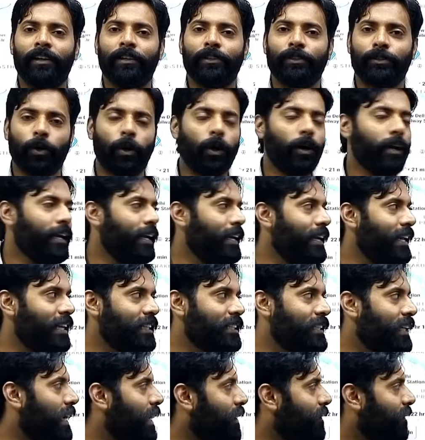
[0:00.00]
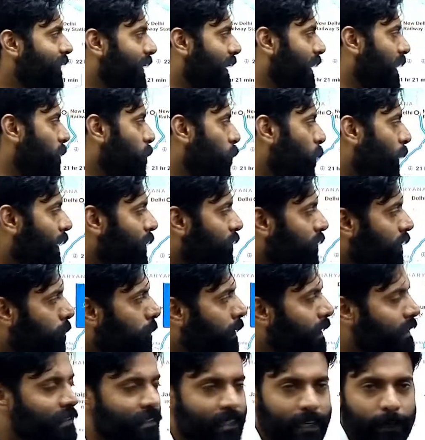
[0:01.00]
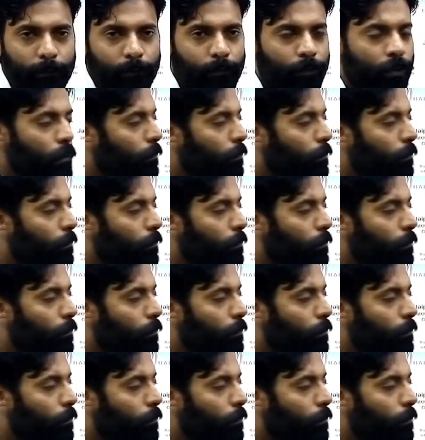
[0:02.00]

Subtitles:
So initial and final point will be same,